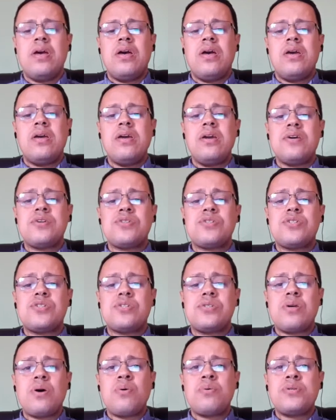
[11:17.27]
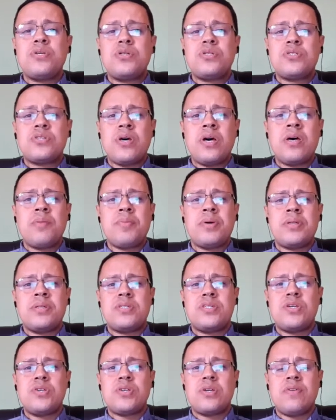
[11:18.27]
He is so determined
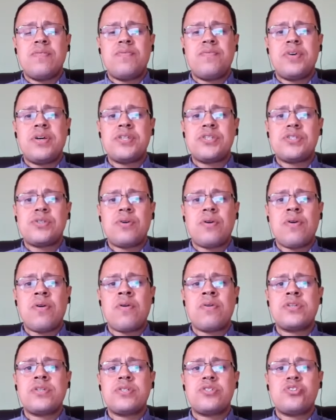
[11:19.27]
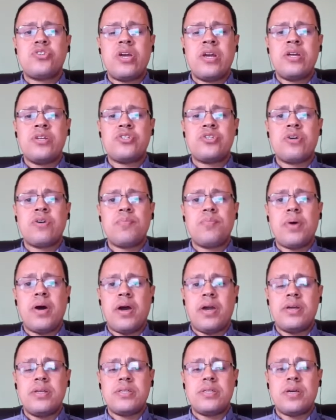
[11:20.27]
to convince her to change her
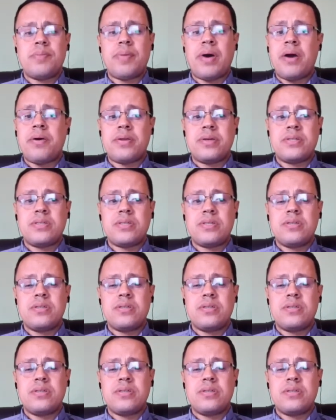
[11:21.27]
mind about it.